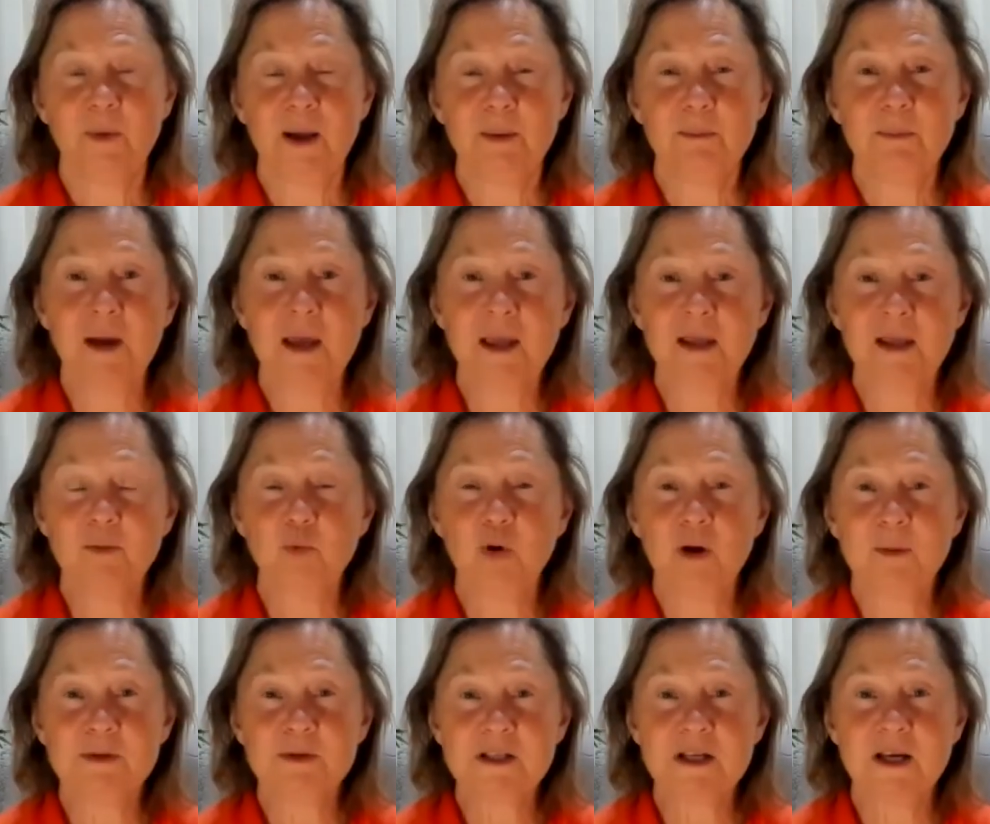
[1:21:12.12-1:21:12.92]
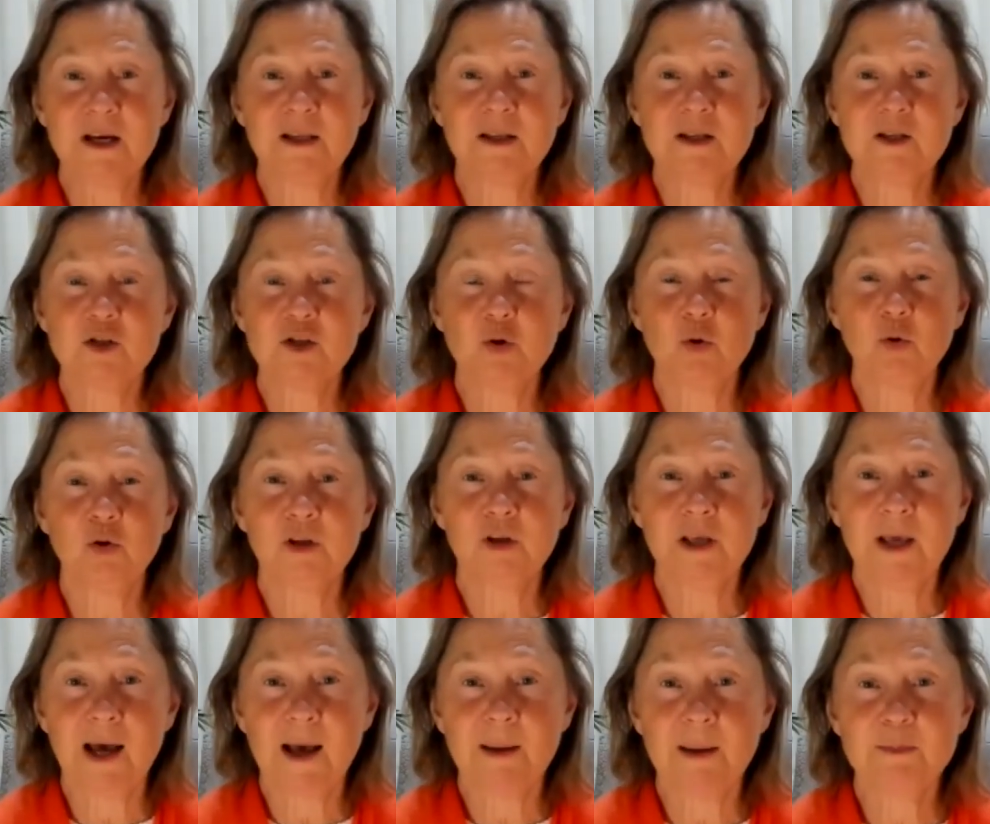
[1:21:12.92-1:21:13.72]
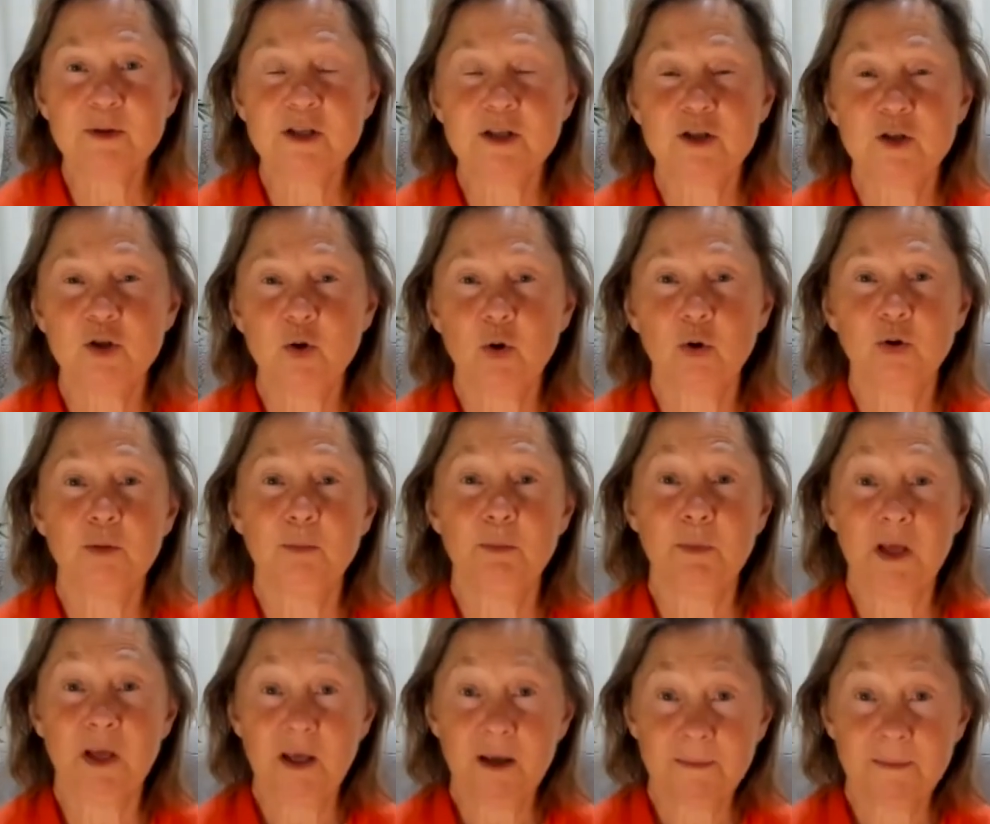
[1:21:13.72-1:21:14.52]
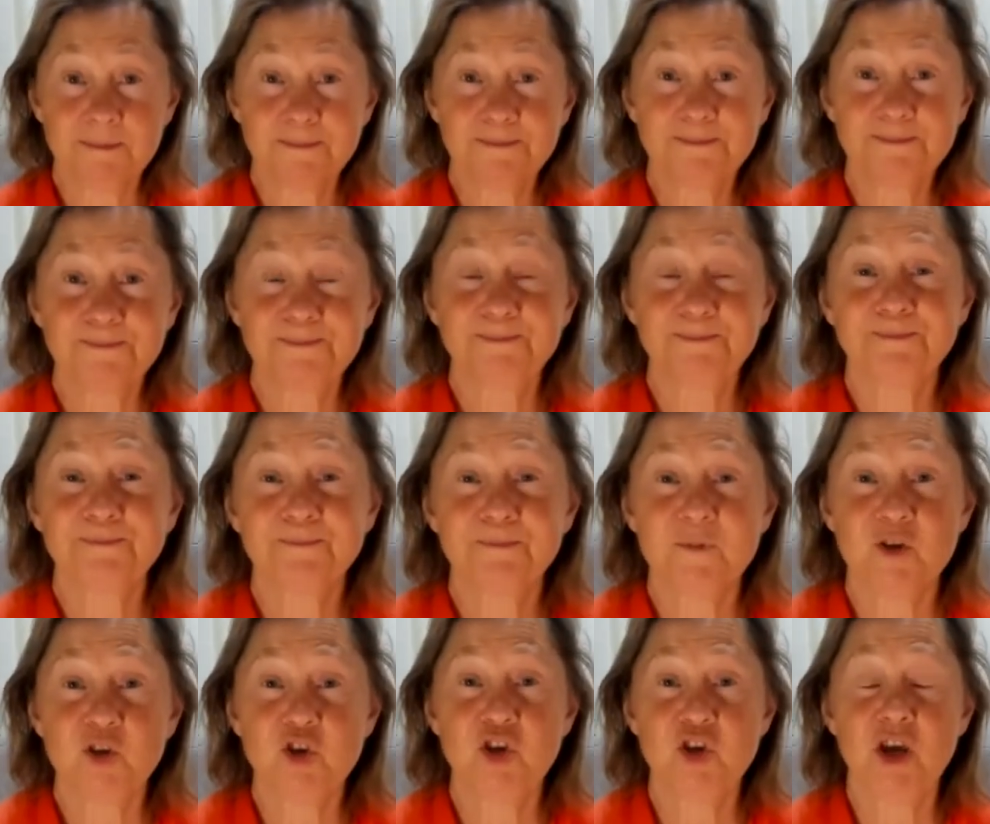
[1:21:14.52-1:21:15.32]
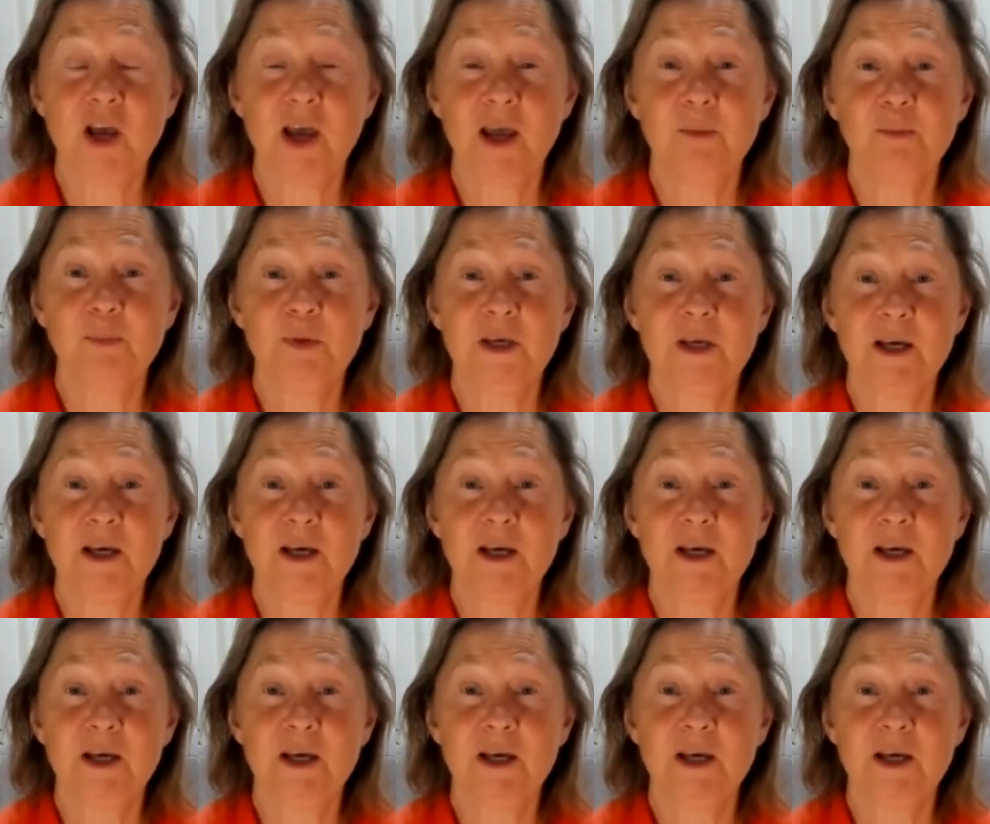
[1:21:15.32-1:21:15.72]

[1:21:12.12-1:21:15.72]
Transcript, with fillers: main website is called gaps.me, yes.